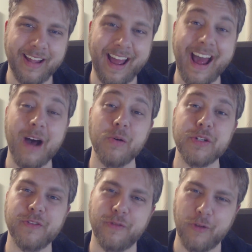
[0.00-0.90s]

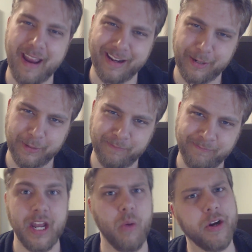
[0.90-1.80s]
"How's Frank?"
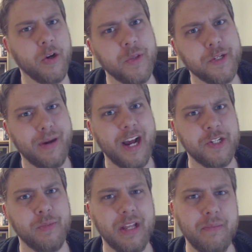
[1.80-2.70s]
Now, what could this
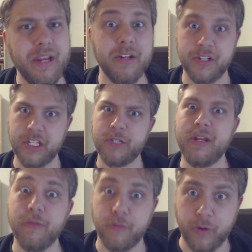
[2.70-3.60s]
possibly mean? Does this
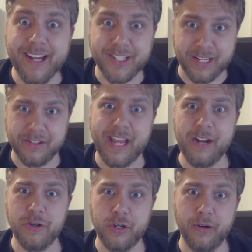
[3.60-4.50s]
mean Frank's in
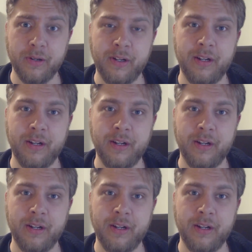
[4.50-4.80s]
danger?